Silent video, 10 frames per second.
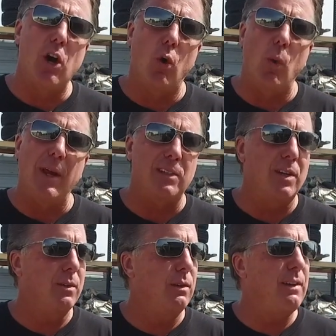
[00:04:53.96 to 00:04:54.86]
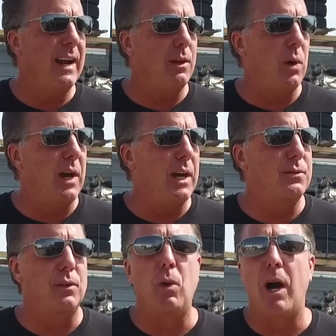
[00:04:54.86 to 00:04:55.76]
Gold Wings. We've had it in the warehouse
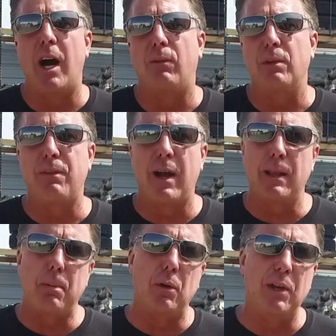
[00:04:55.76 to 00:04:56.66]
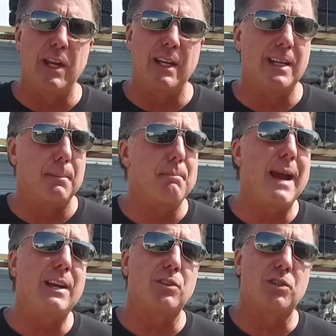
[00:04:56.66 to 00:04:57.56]
for a while. We finally pulled it in, did a
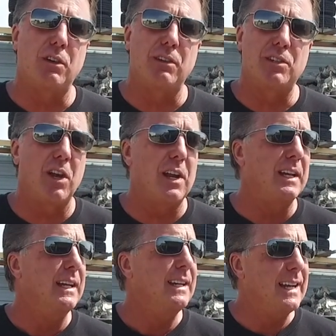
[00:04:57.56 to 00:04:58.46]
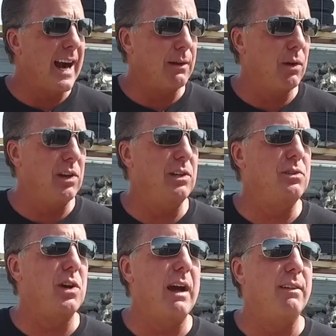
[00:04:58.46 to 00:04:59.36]
major service on it, got it running and
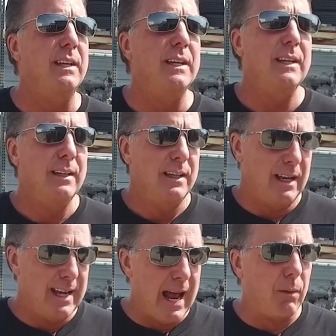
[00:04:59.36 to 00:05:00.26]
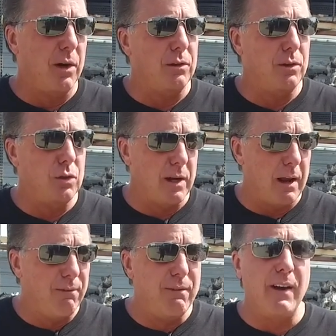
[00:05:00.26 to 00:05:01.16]
driving. And now we're doing
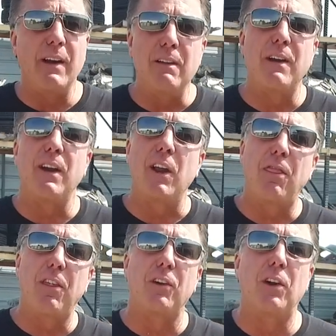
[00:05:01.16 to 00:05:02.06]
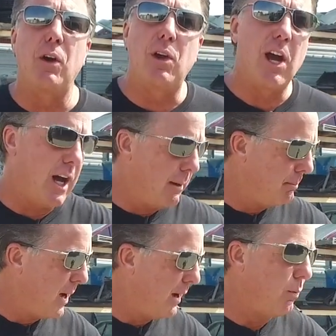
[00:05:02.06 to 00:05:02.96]
a very, very thorough cut,
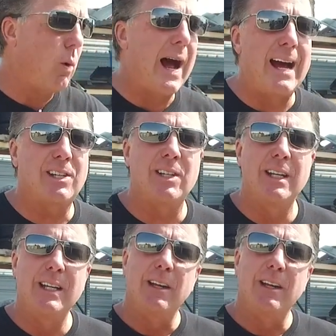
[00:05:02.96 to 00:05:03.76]
buff, wax.